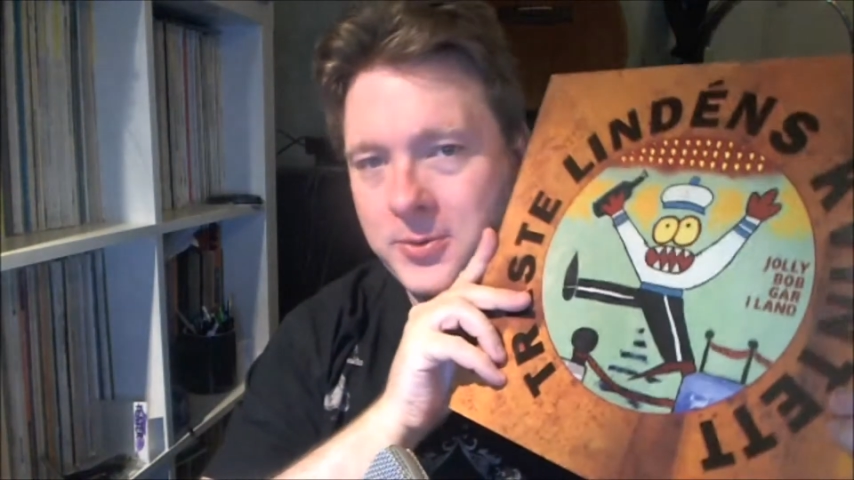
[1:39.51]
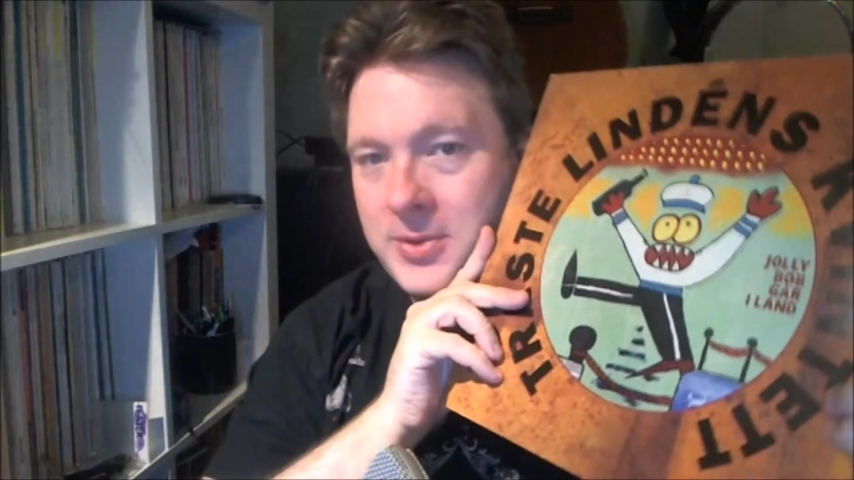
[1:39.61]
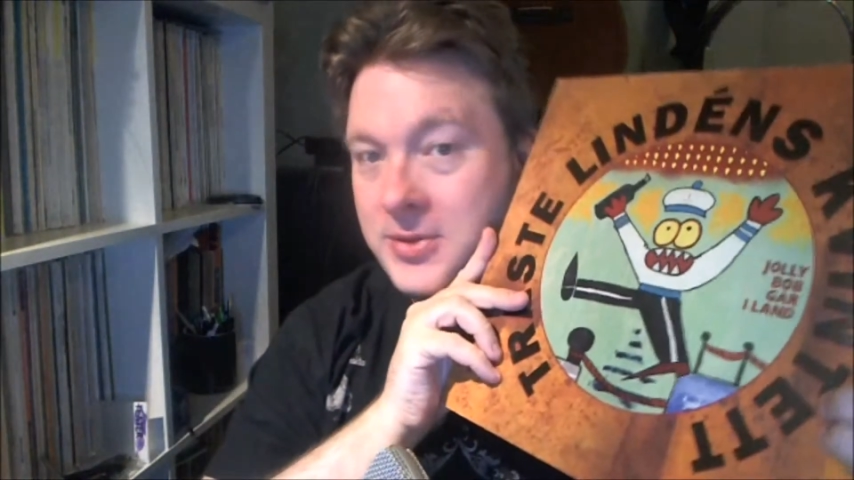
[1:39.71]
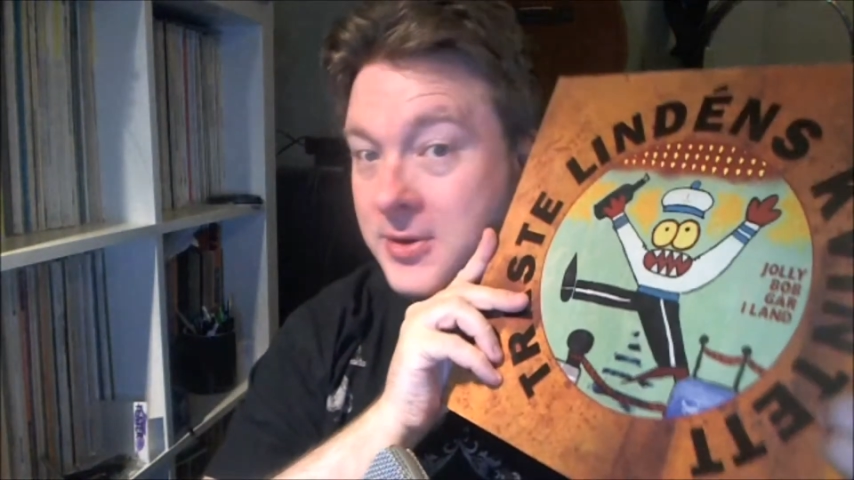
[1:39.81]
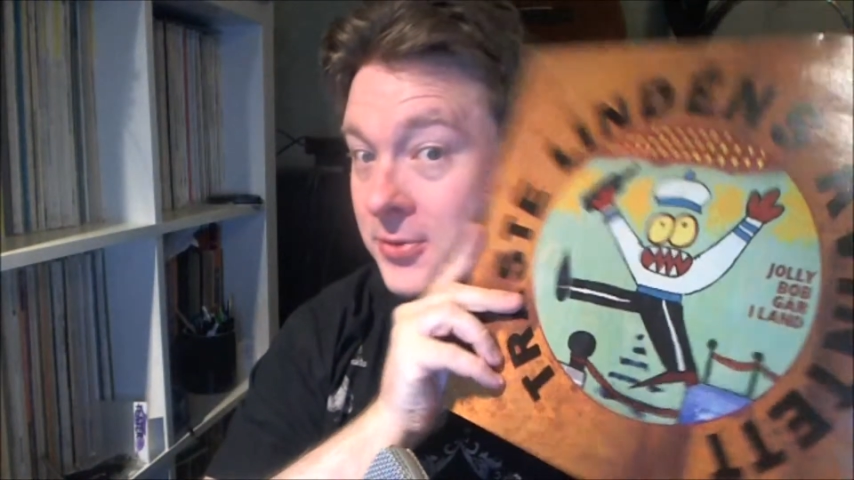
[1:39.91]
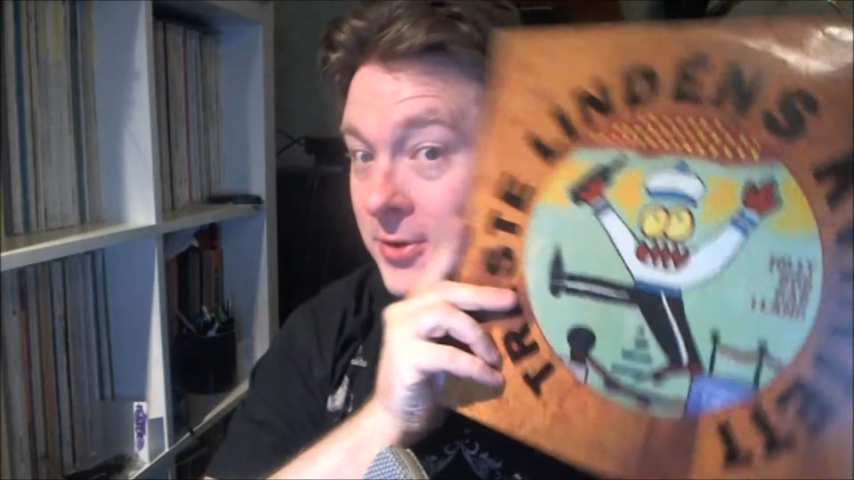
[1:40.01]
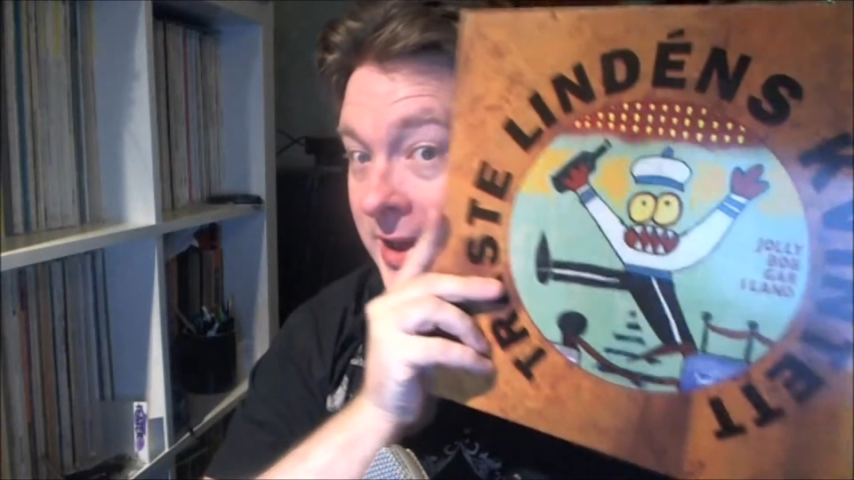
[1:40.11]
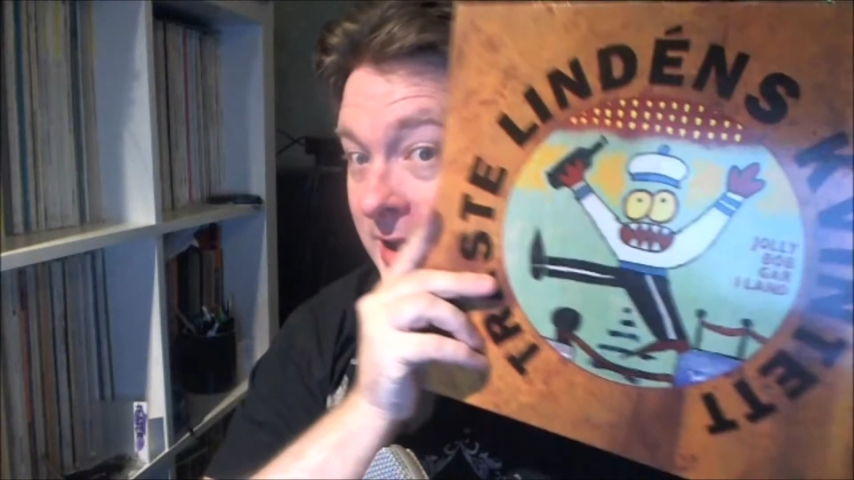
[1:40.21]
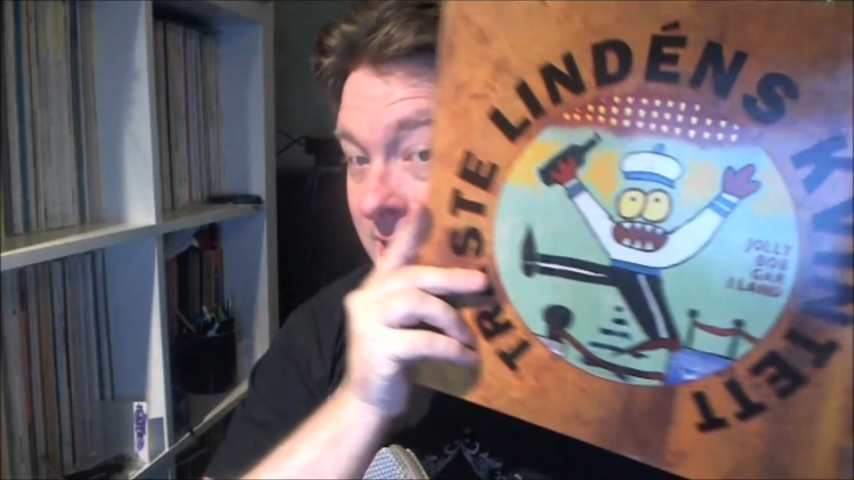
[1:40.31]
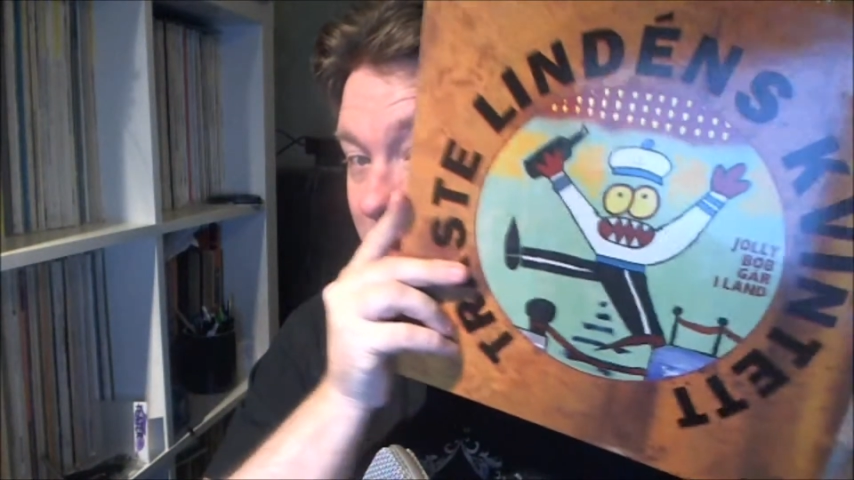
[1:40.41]
with their
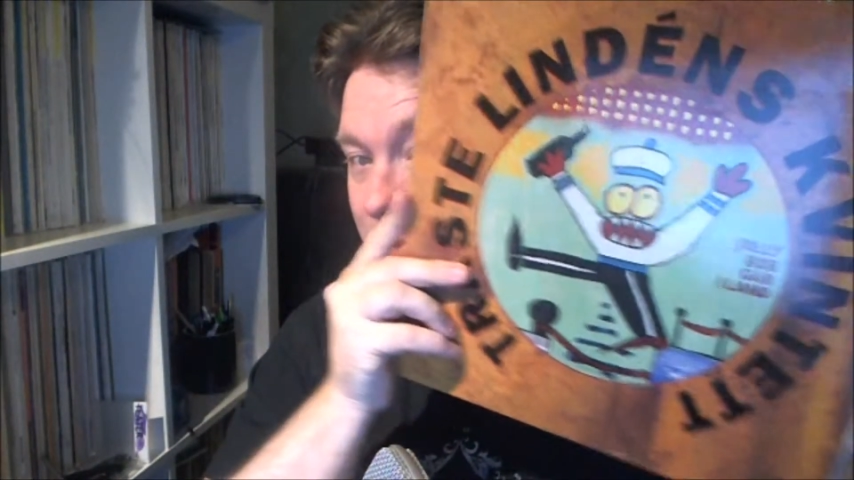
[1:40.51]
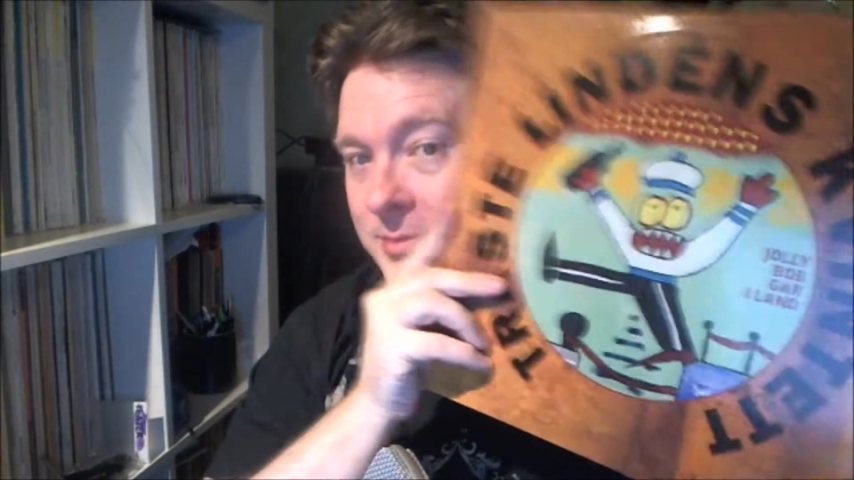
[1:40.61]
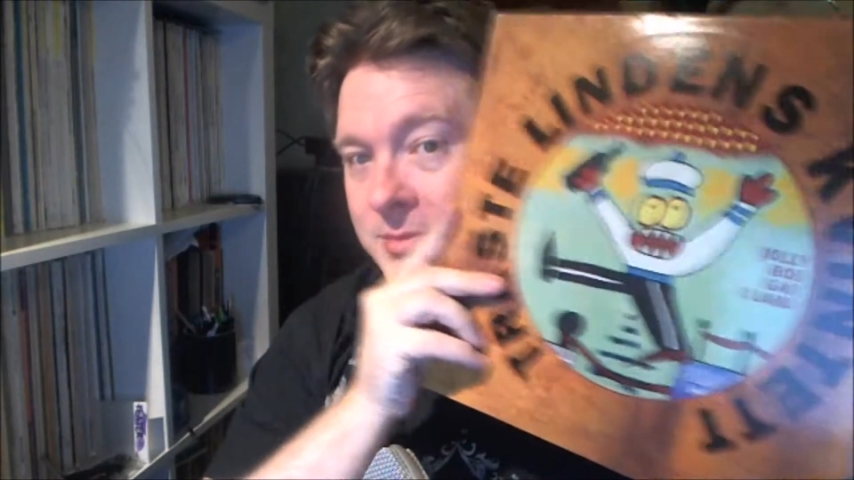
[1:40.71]
third album,